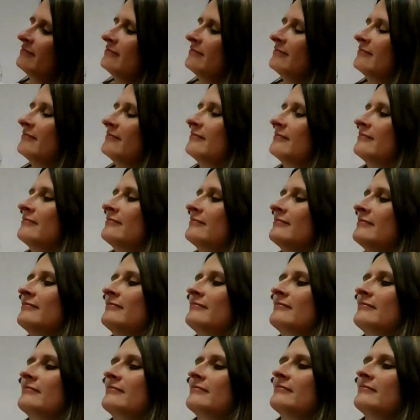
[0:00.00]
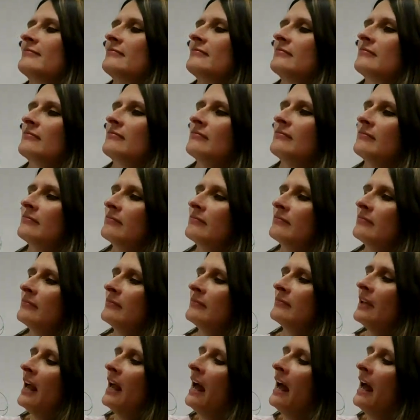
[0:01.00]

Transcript: Nothing is said.